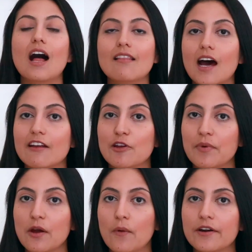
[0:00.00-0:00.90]
A lot of you
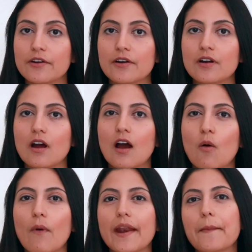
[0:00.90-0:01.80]
may wonder,
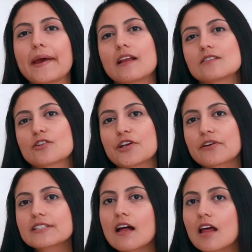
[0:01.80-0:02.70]
wait a minute, so
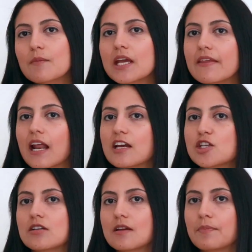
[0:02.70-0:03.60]
you're telling me that I
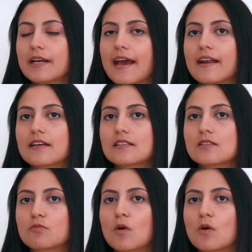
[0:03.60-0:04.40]
should eat bananas?